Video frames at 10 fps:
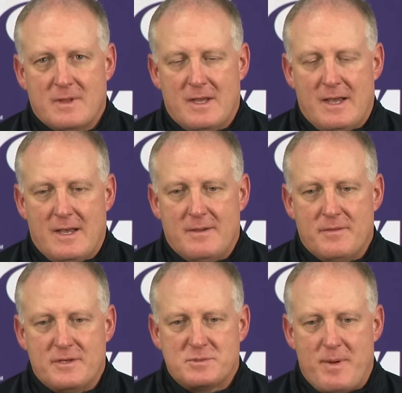uh,
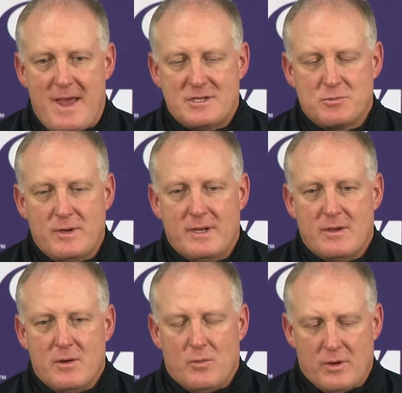this past week
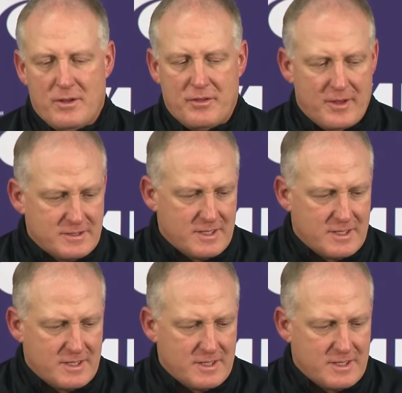one of the things